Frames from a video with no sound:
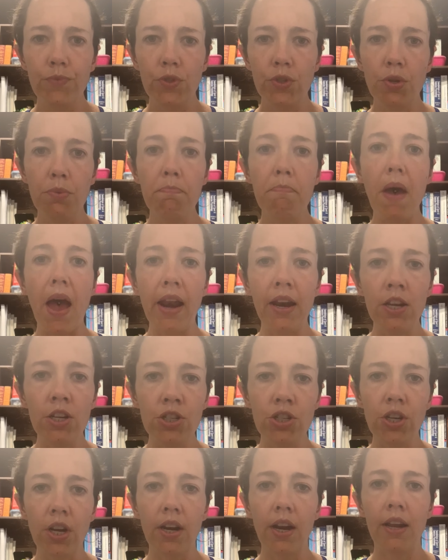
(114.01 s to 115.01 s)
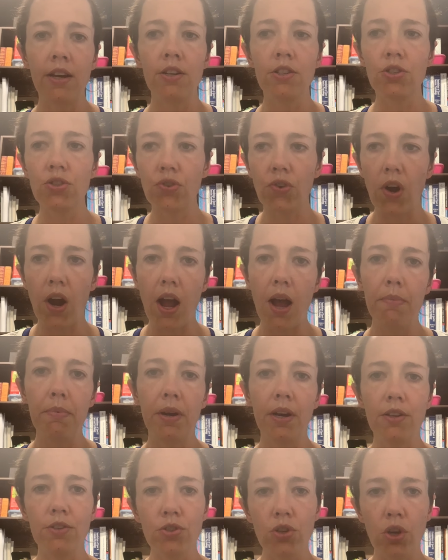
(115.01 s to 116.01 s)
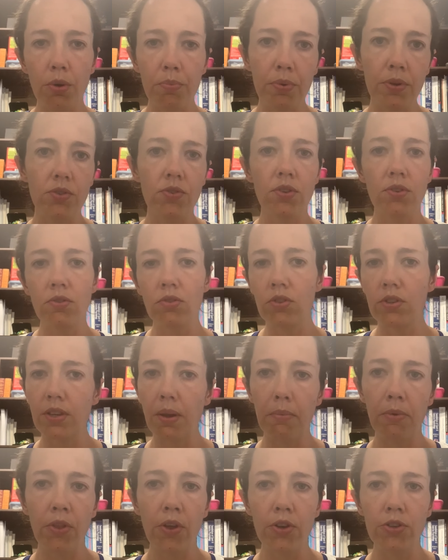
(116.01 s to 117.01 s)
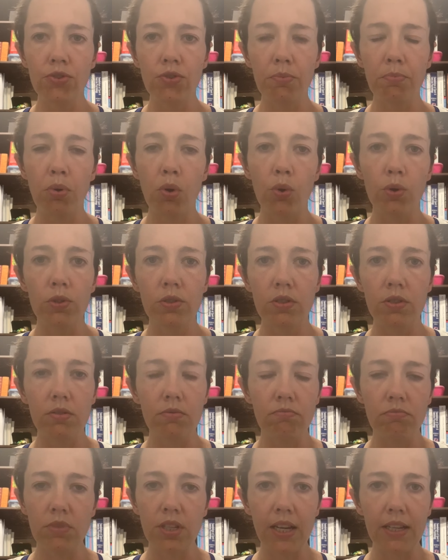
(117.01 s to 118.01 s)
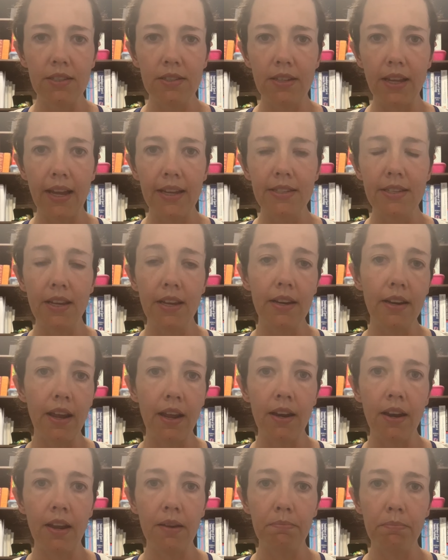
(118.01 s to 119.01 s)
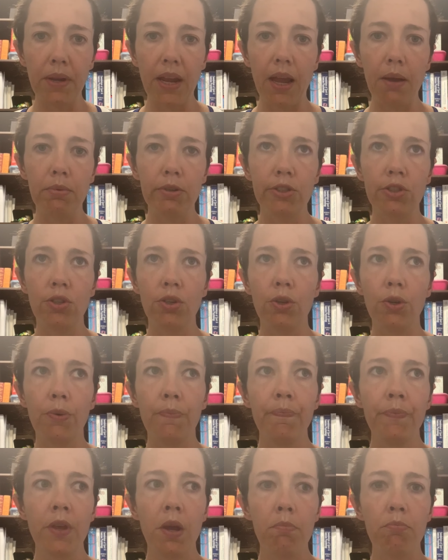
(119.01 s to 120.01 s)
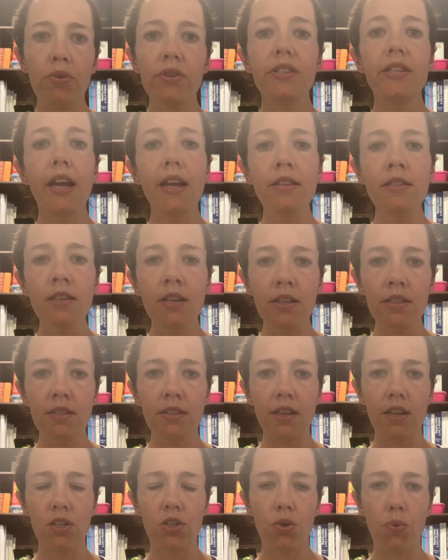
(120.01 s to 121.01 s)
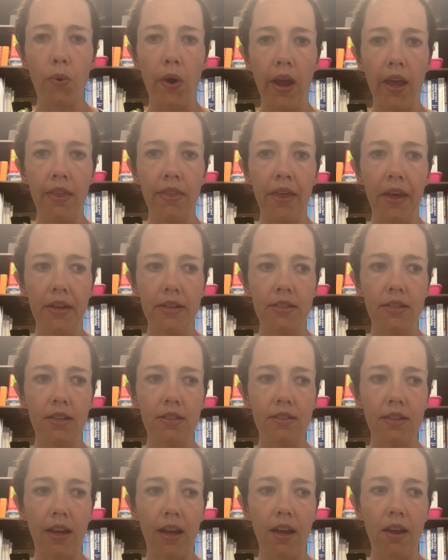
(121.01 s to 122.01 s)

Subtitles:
manage and describe and interpret some of those reports, test data, and be able to present it in such a way that it's